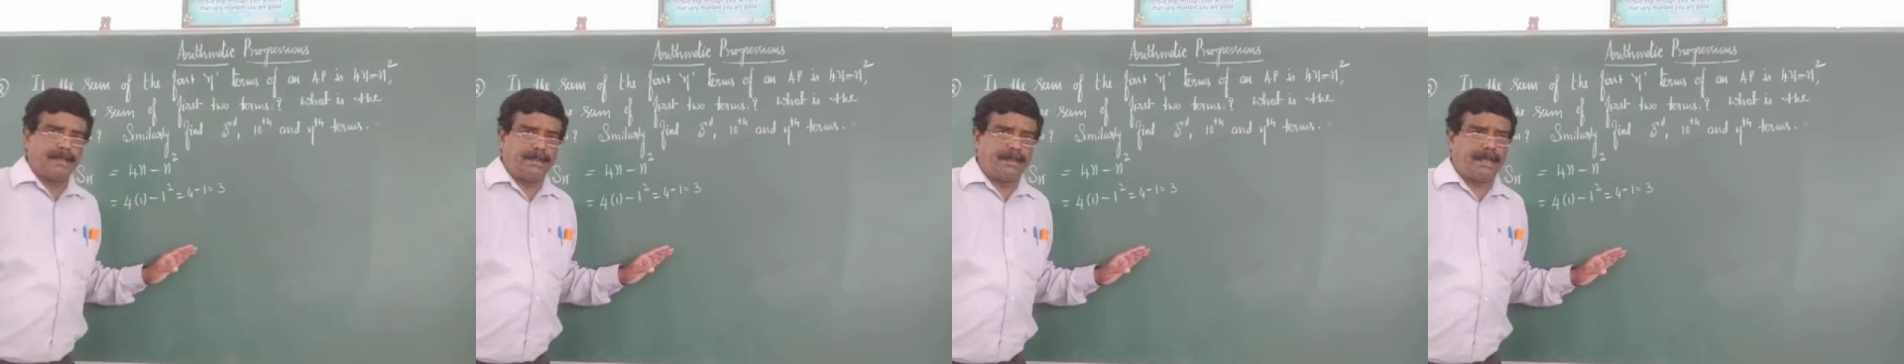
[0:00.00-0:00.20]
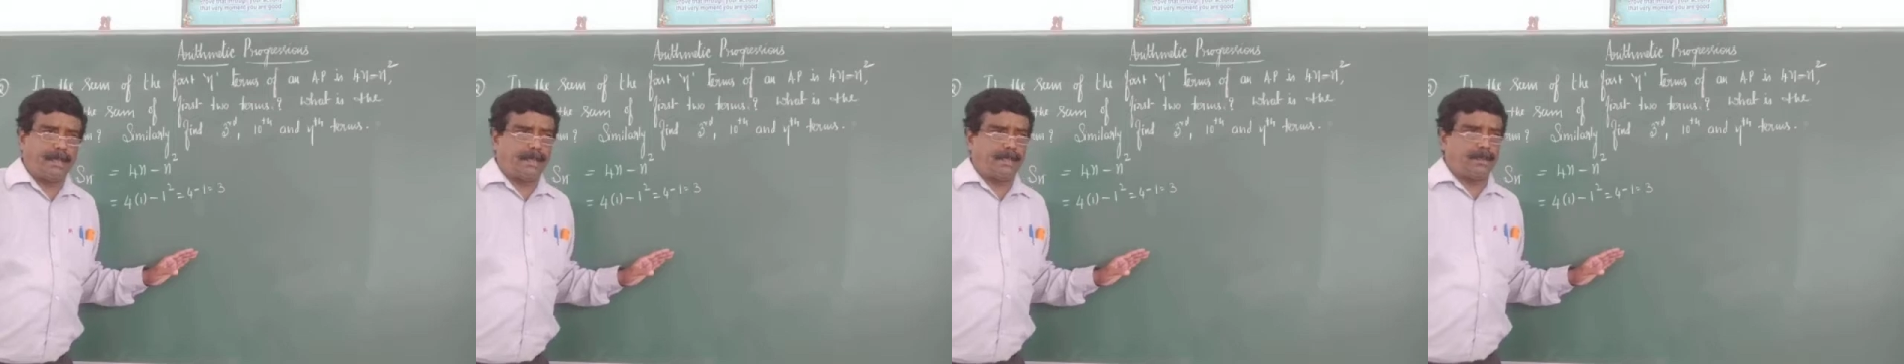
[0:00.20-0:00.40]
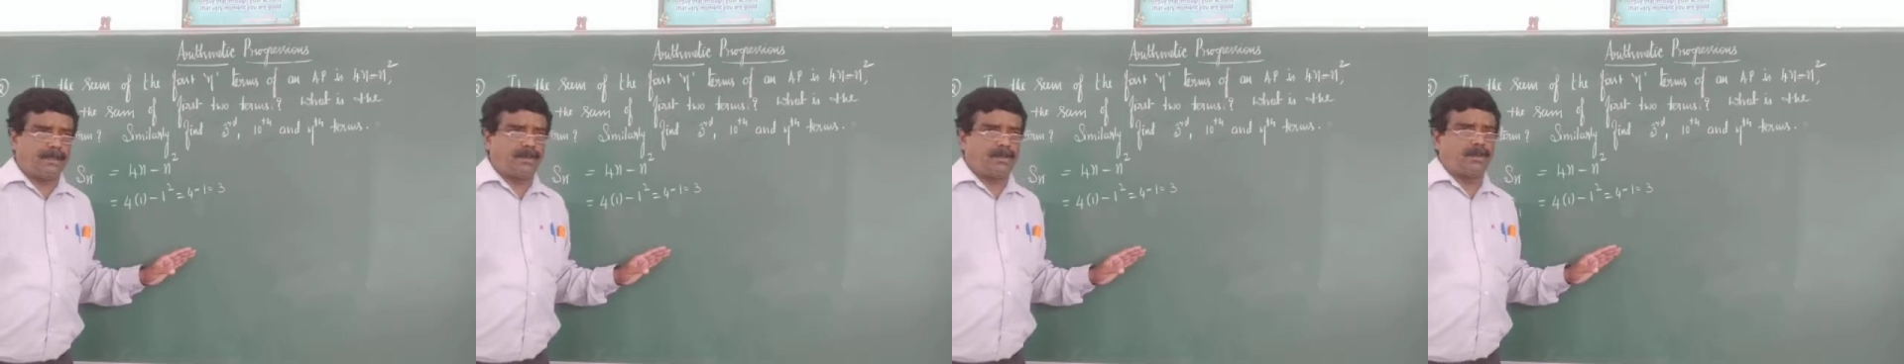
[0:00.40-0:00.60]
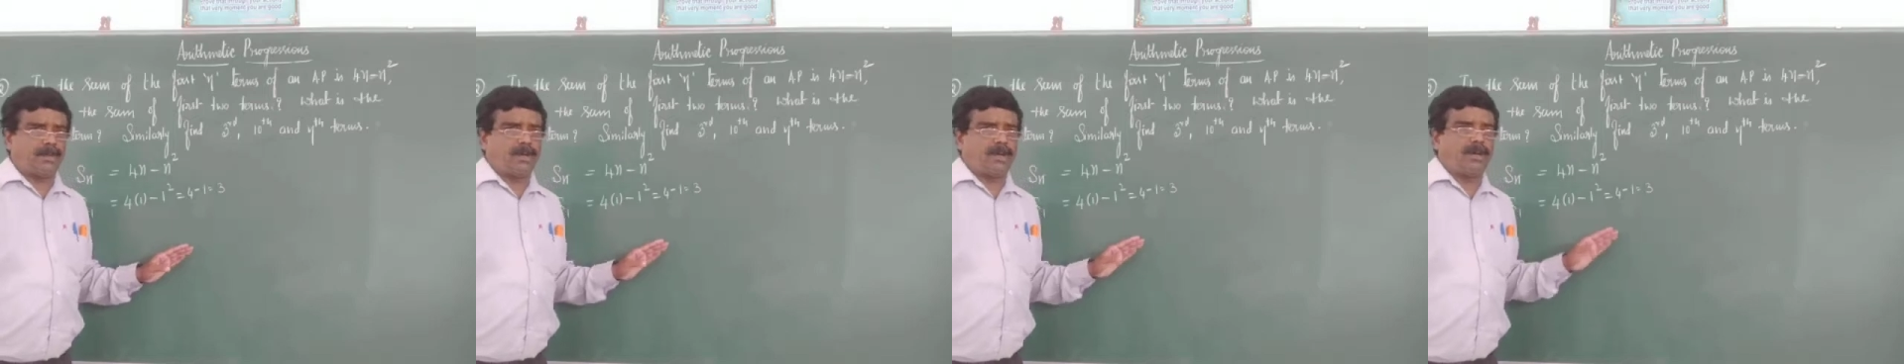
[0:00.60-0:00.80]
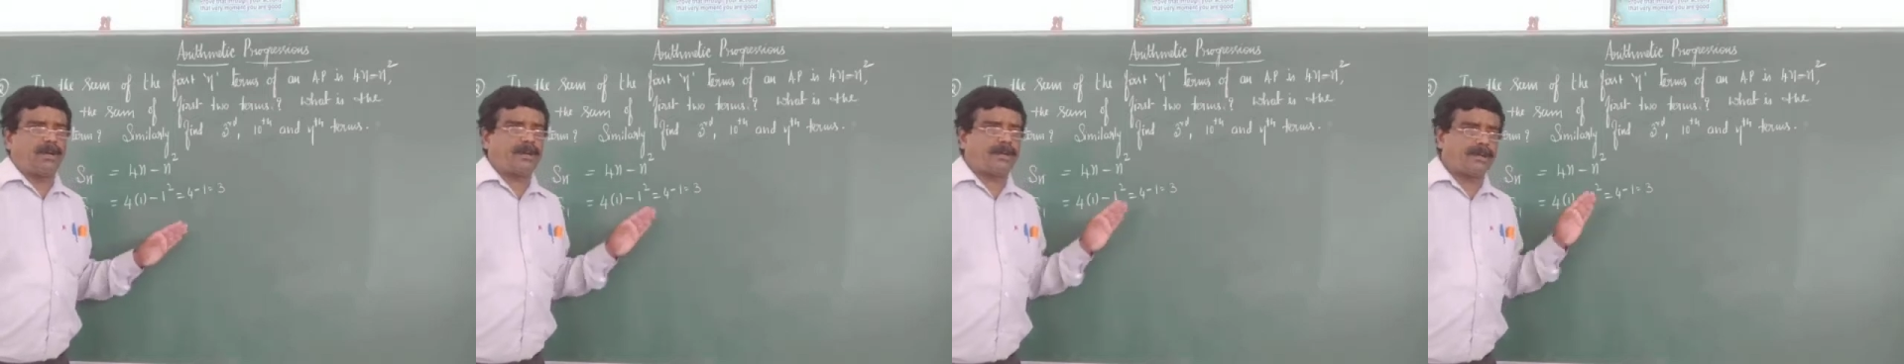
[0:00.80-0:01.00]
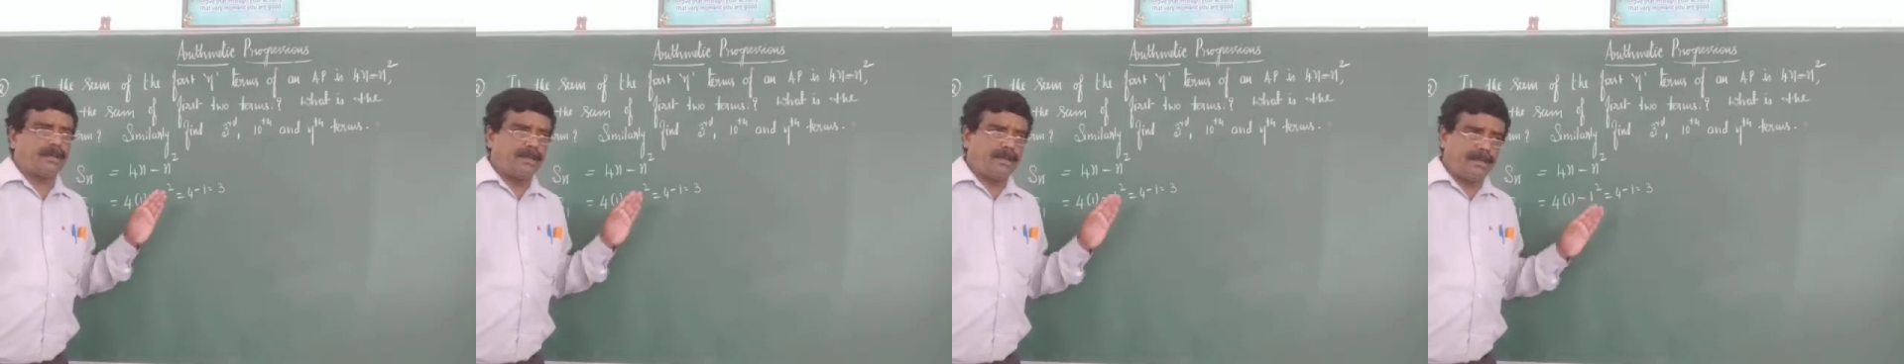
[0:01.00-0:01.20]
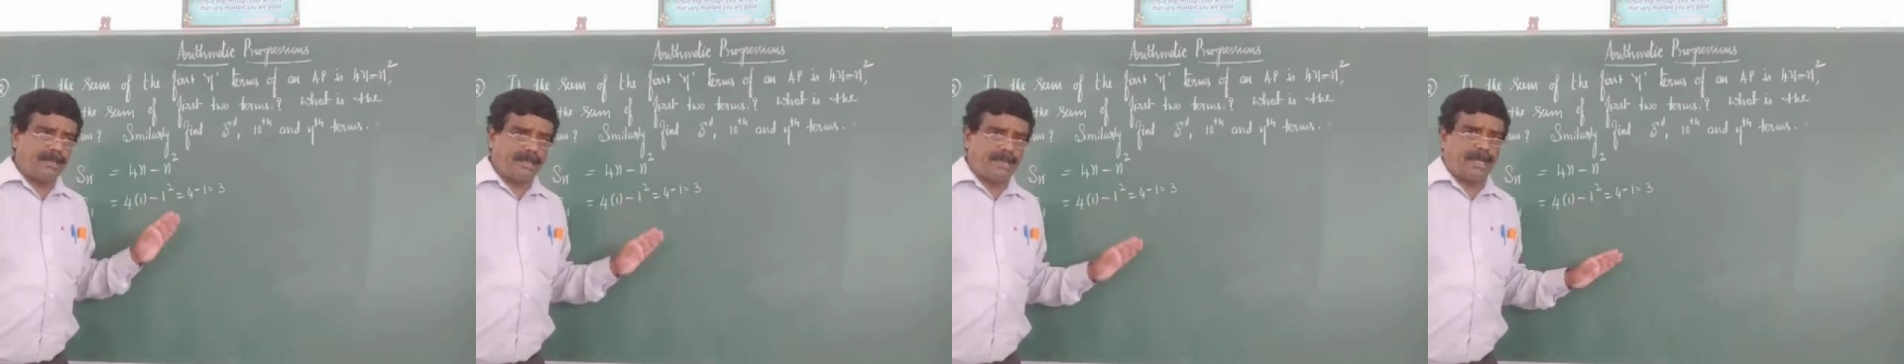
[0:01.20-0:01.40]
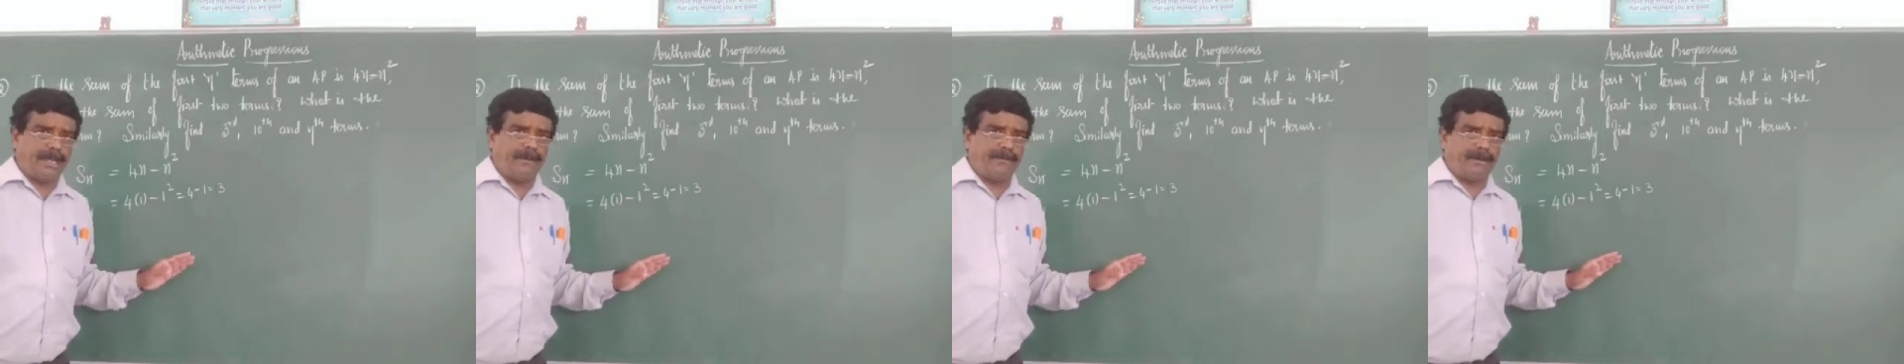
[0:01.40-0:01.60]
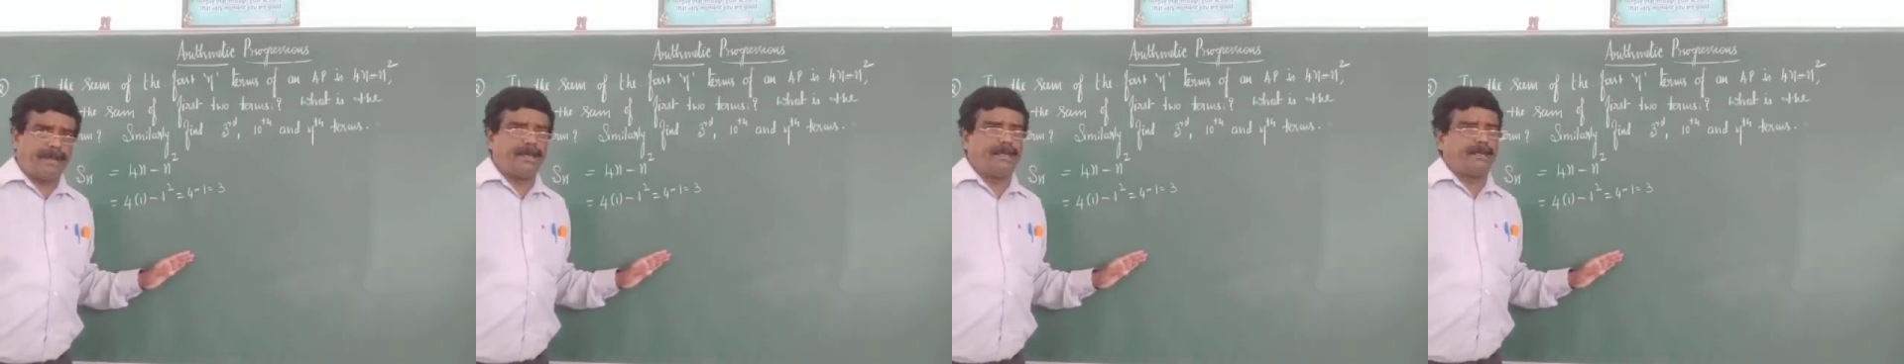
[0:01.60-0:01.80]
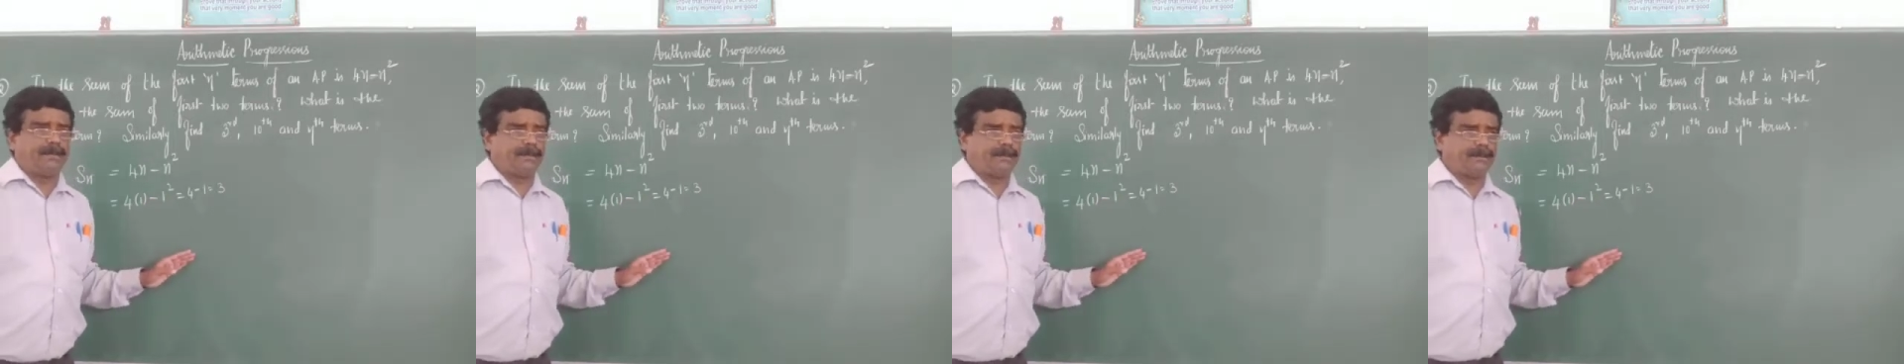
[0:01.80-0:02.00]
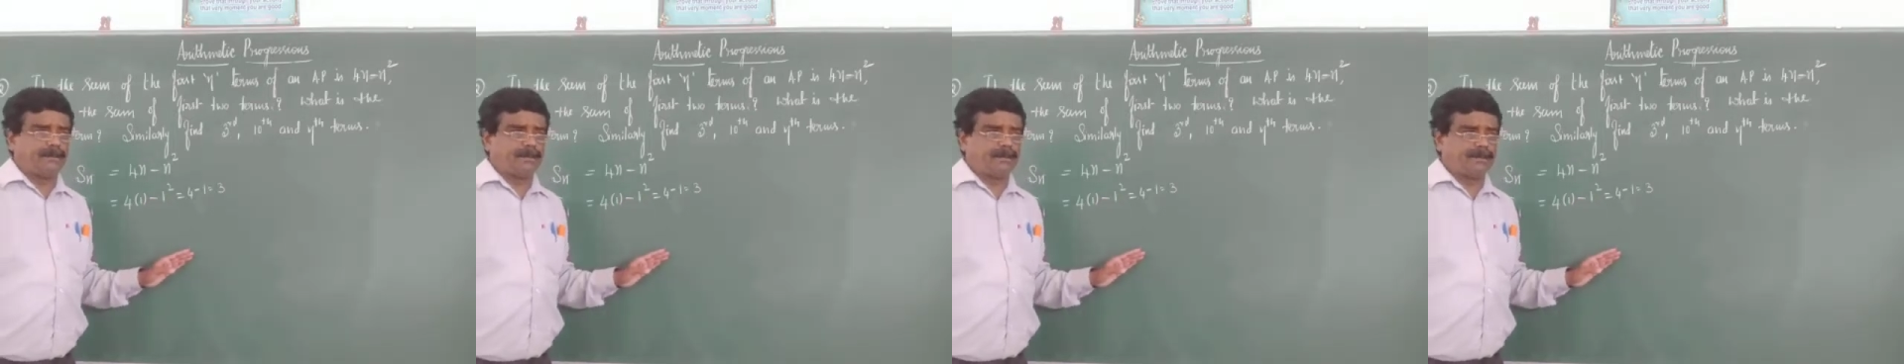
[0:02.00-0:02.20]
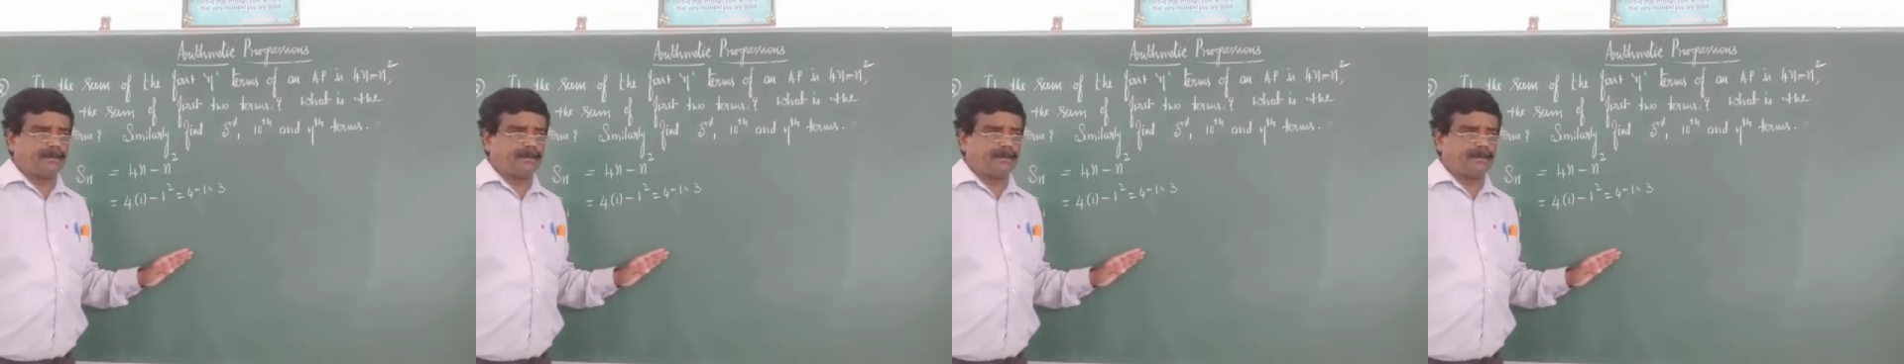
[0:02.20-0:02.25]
A or A1.